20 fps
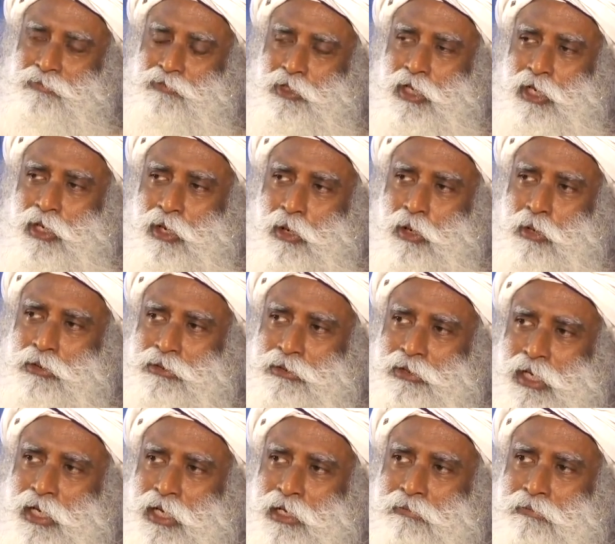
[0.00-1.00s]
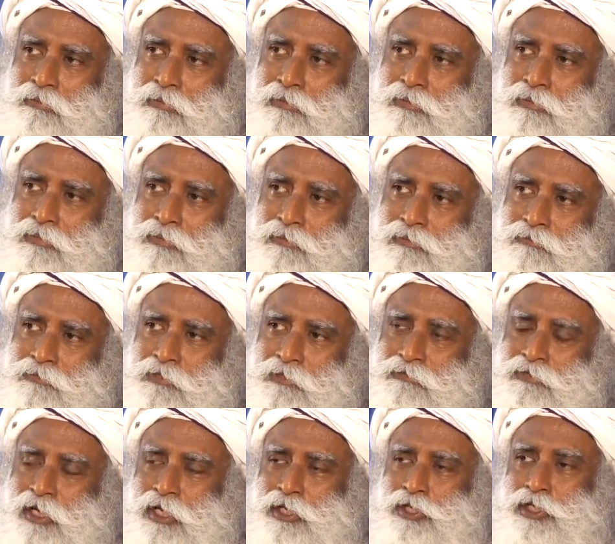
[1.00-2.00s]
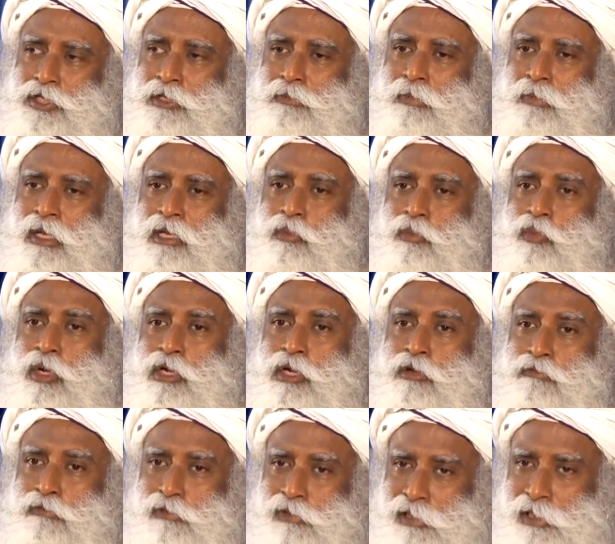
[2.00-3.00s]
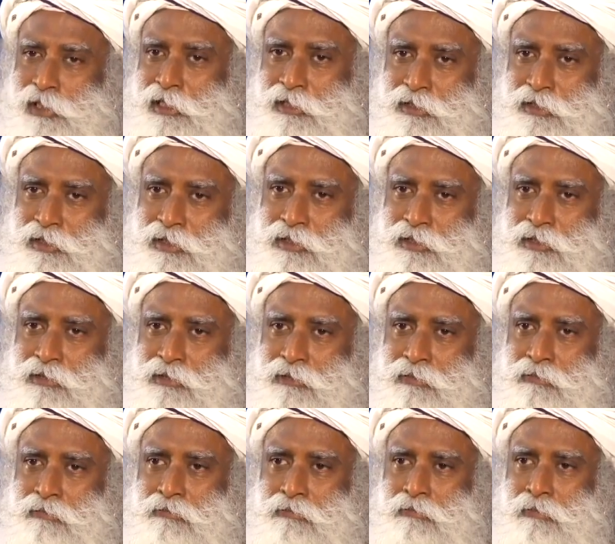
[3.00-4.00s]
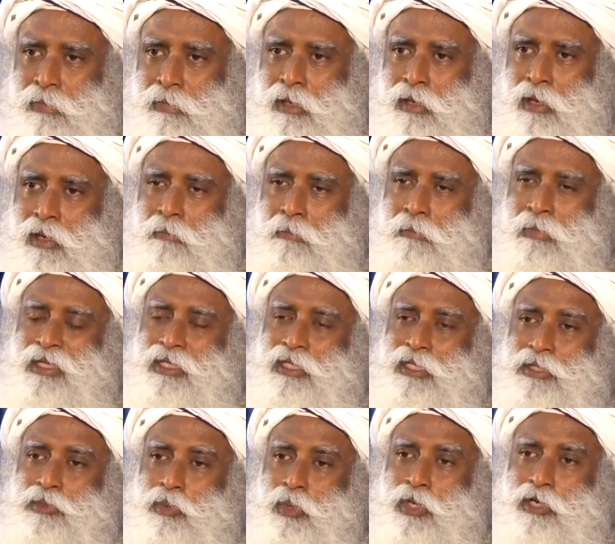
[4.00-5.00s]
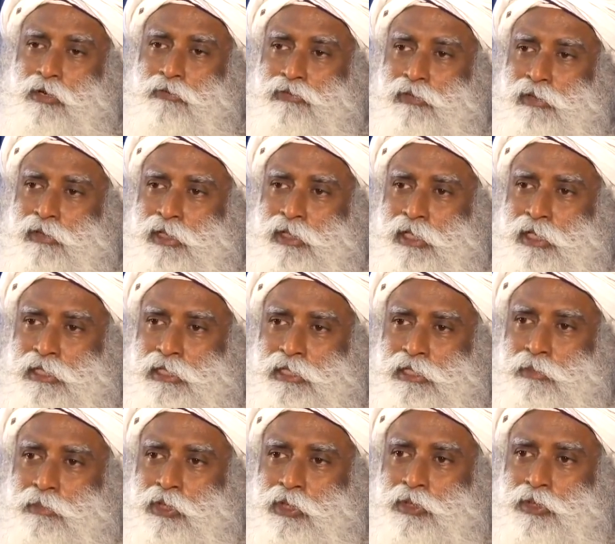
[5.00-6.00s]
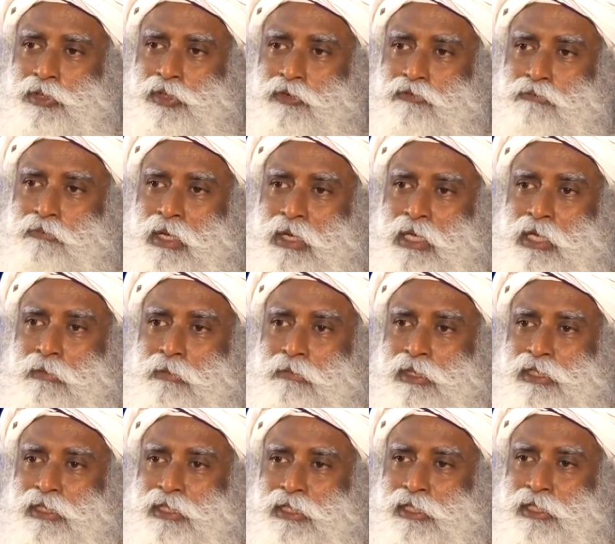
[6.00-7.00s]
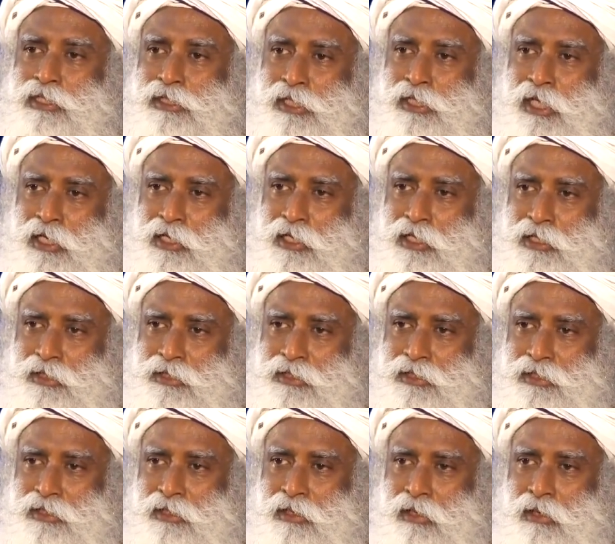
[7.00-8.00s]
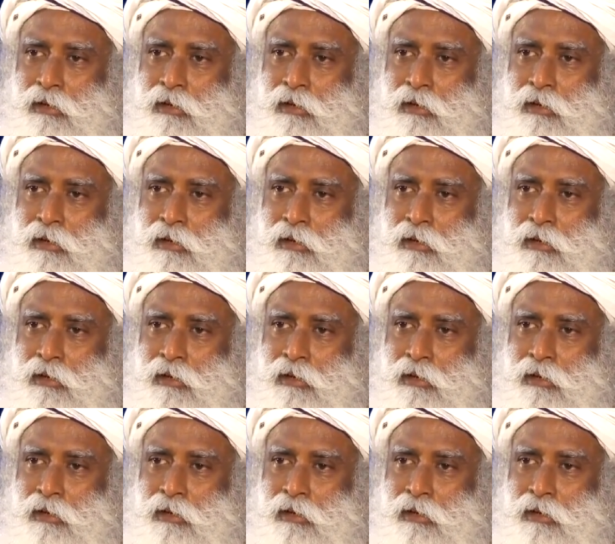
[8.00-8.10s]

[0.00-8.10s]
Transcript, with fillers: for a long time, we've nurtured many wonderful things. But these wonderful things, because of many misunderstandings,